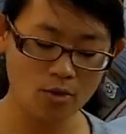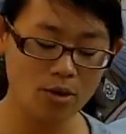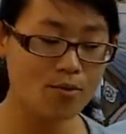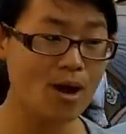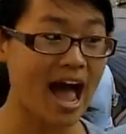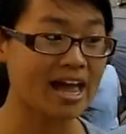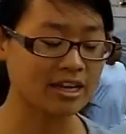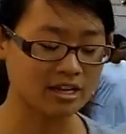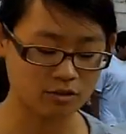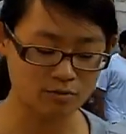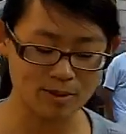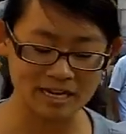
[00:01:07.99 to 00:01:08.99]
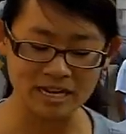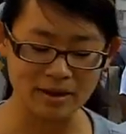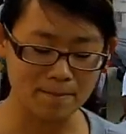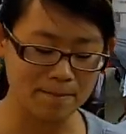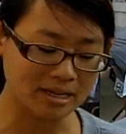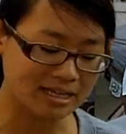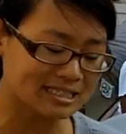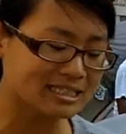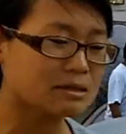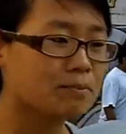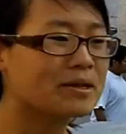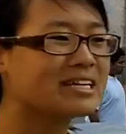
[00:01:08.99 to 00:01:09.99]
Oh, Orion, you've been here
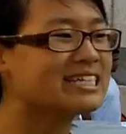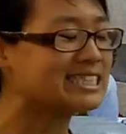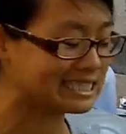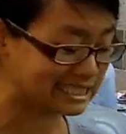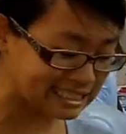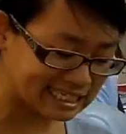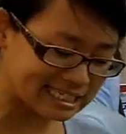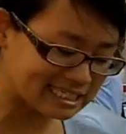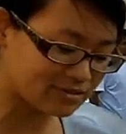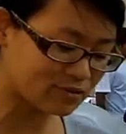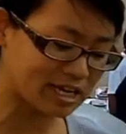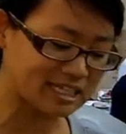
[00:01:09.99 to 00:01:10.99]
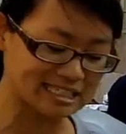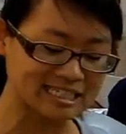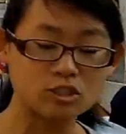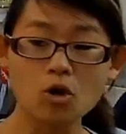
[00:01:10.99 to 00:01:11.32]
millions and billions and zillions of years,